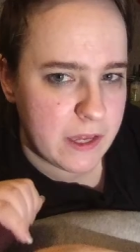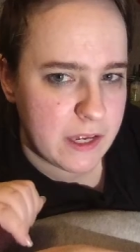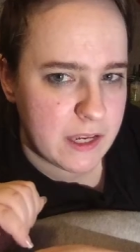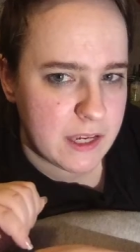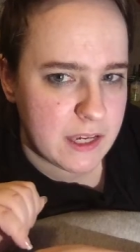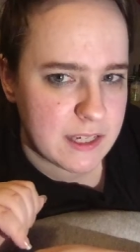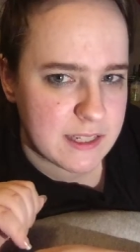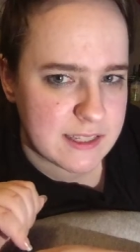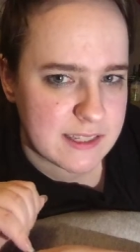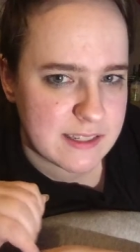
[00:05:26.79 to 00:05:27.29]

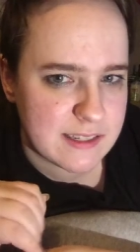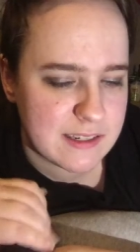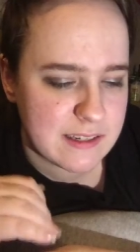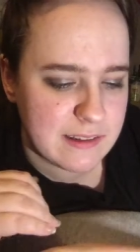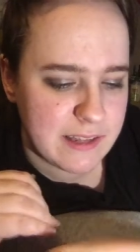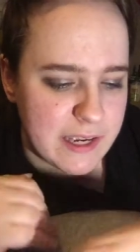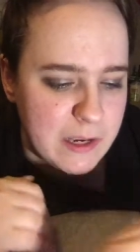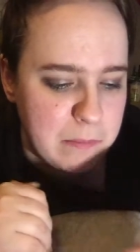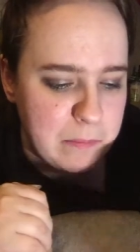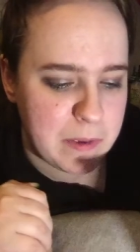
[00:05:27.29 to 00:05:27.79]
it's to
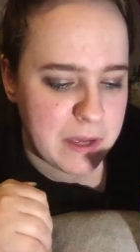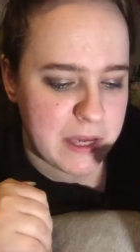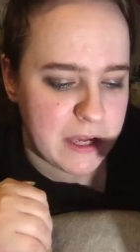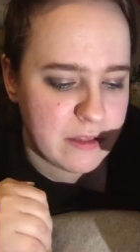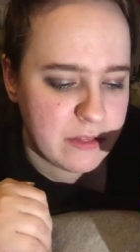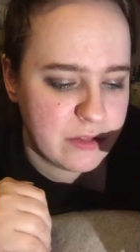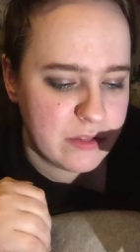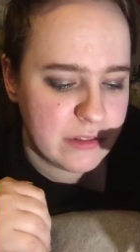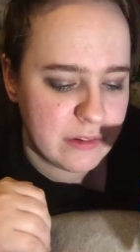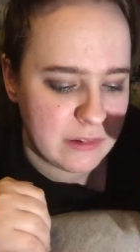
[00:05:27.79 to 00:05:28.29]
like pick
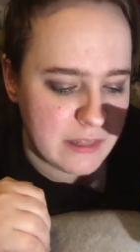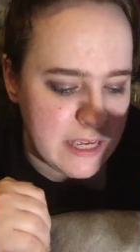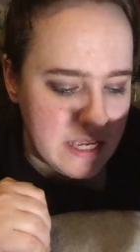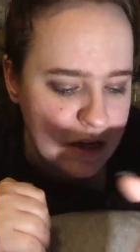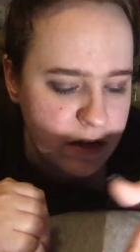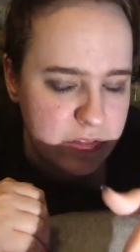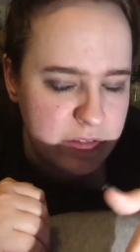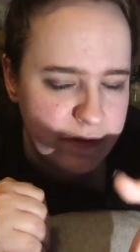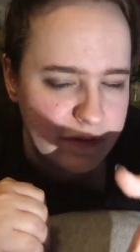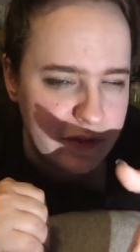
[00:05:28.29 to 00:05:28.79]
the
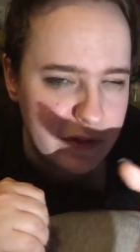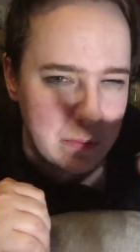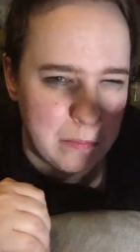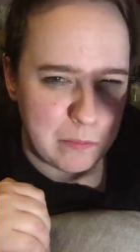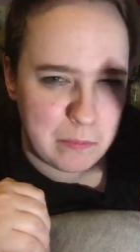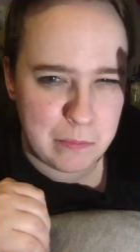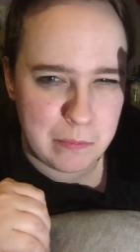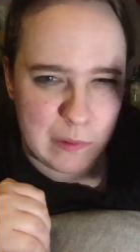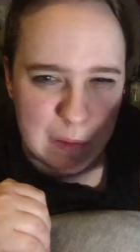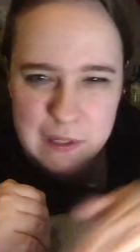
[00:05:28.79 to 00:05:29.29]
length of the
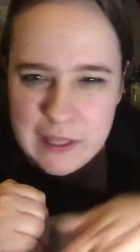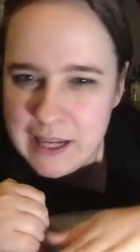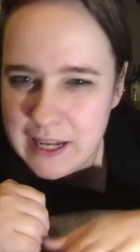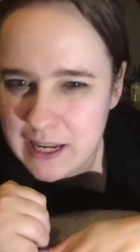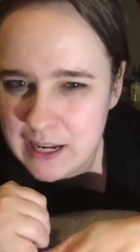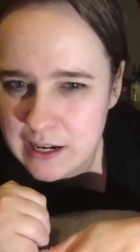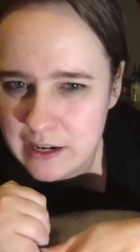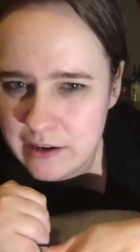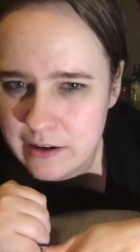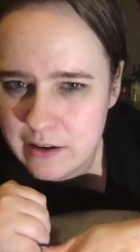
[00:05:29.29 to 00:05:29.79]

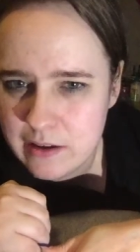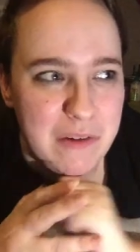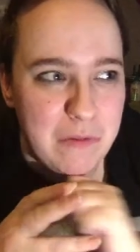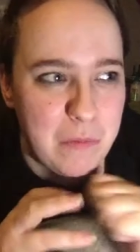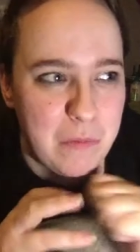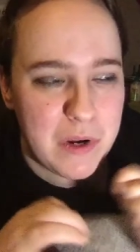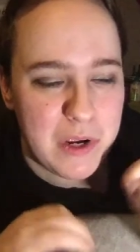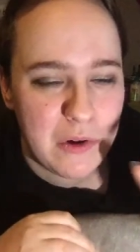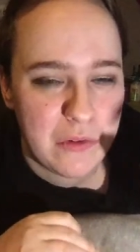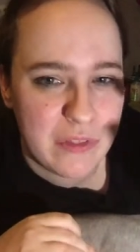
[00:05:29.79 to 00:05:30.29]
blade.
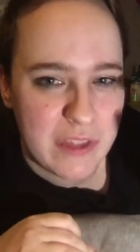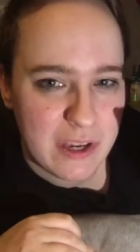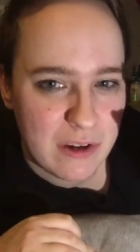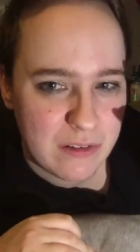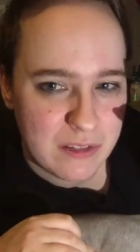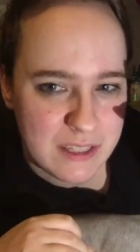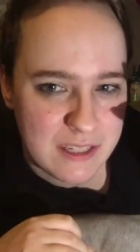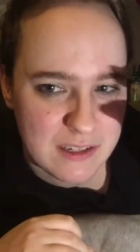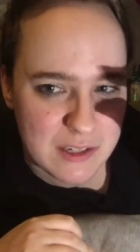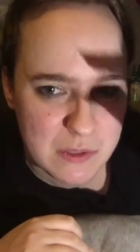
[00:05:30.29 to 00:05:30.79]
We they
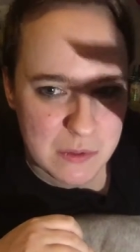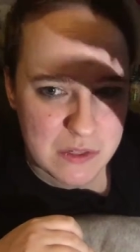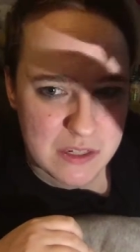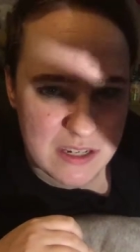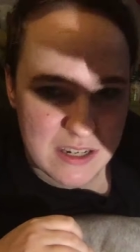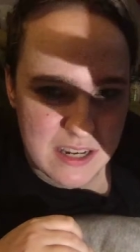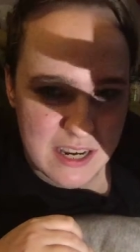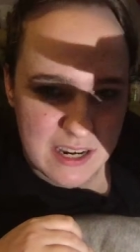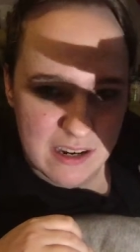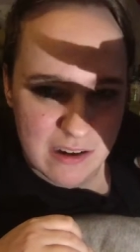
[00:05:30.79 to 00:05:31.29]
only are supposed to
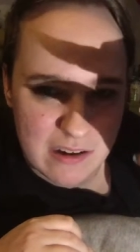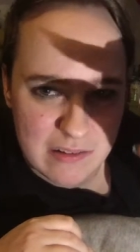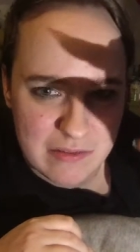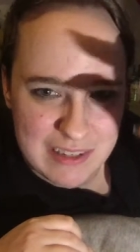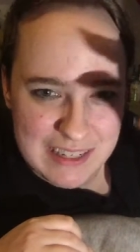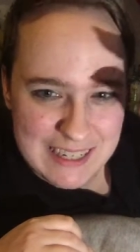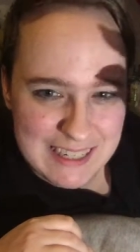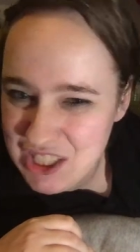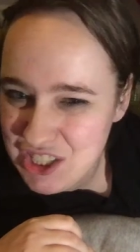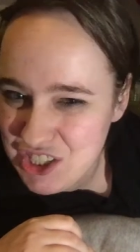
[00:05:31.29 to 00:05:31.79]
take off
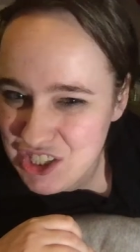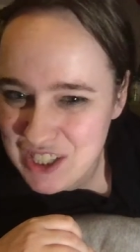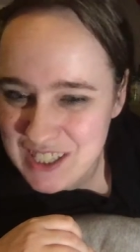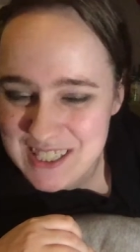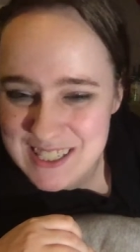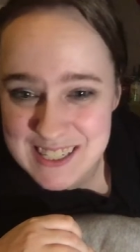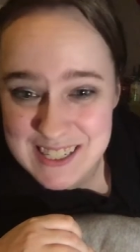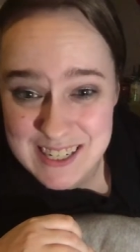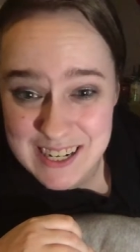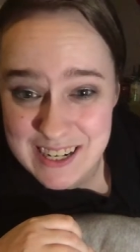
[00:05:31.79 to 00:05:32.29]
like
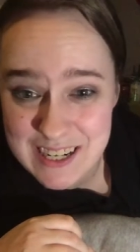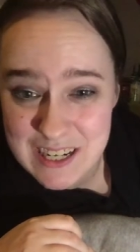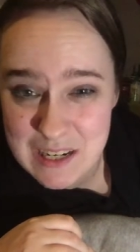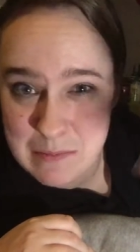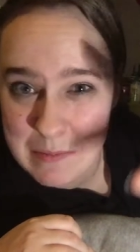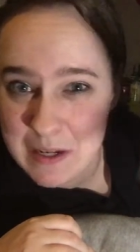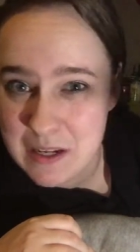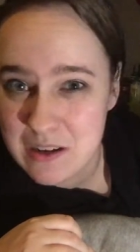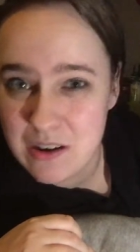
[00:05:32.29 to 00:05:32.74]
just a tiny bit